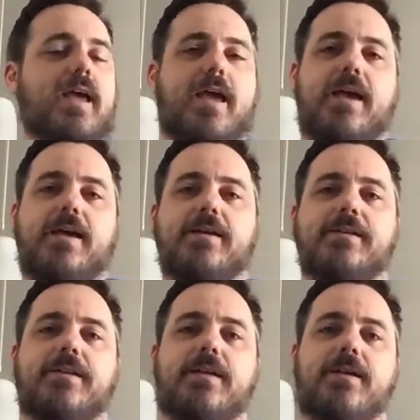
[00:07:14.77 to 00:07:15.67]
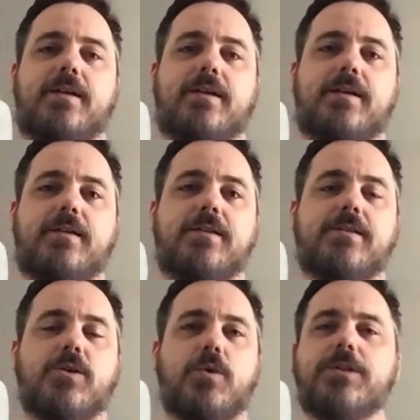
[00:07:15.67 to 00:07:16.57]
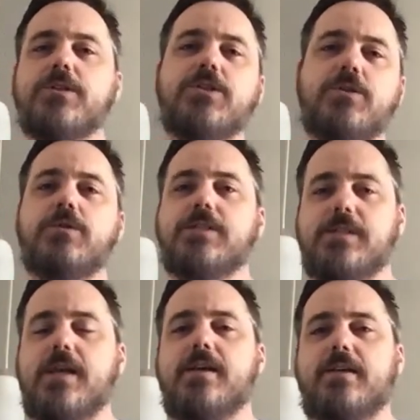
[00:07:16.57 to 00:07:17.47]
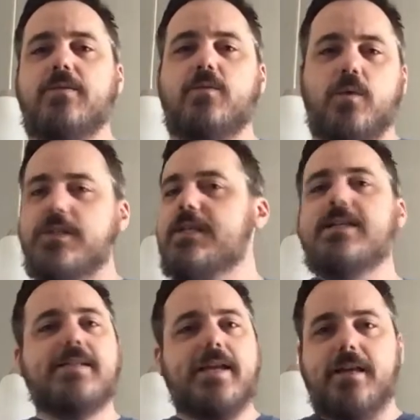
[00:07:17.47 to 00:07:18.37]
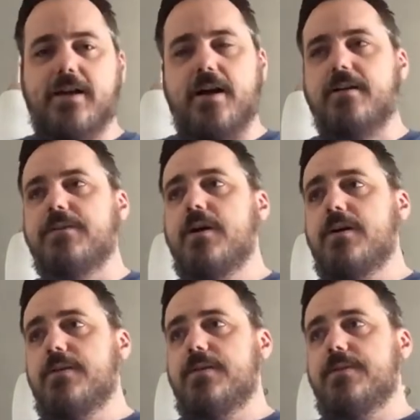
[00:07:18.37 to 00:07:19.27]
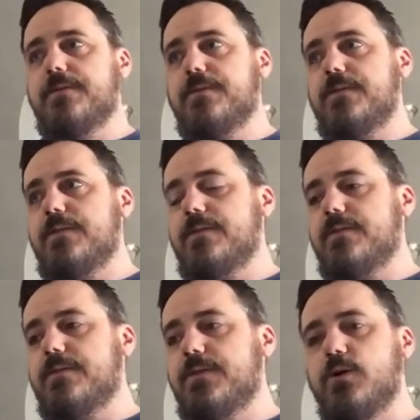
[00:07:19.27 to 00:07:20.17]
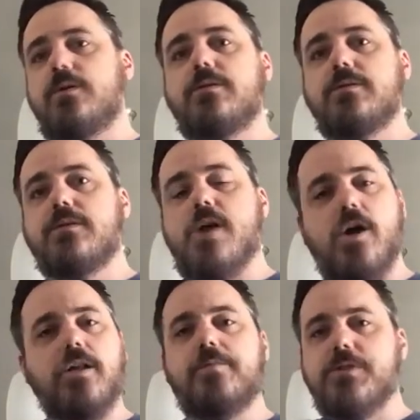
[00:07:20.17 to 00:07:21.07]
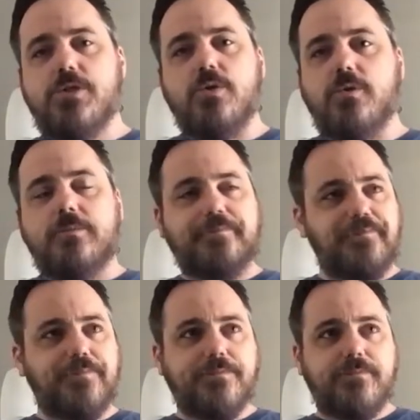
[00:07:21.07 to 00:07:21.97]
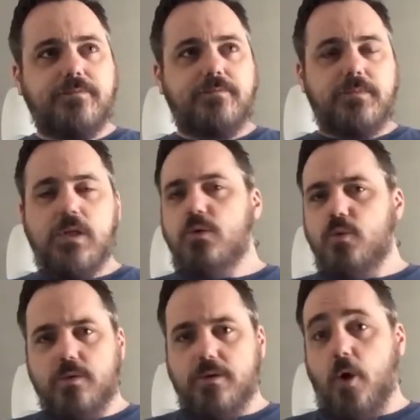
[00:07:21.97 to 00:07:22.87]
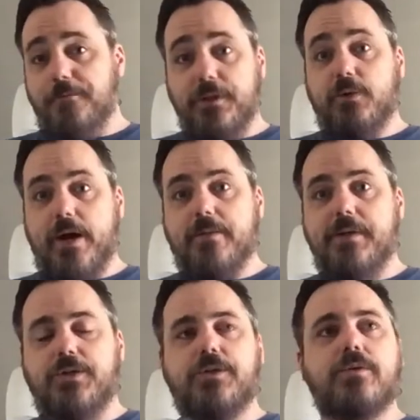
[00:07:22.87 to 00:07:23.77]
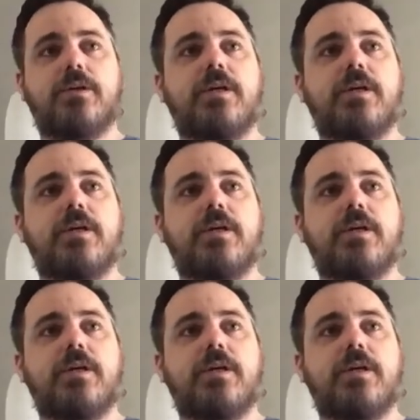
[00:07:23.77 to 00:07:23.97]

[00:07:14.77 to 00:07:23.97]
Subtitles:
And so what they'll do is, once that's taken care of, they'll call up the school. Hopefully recommend you,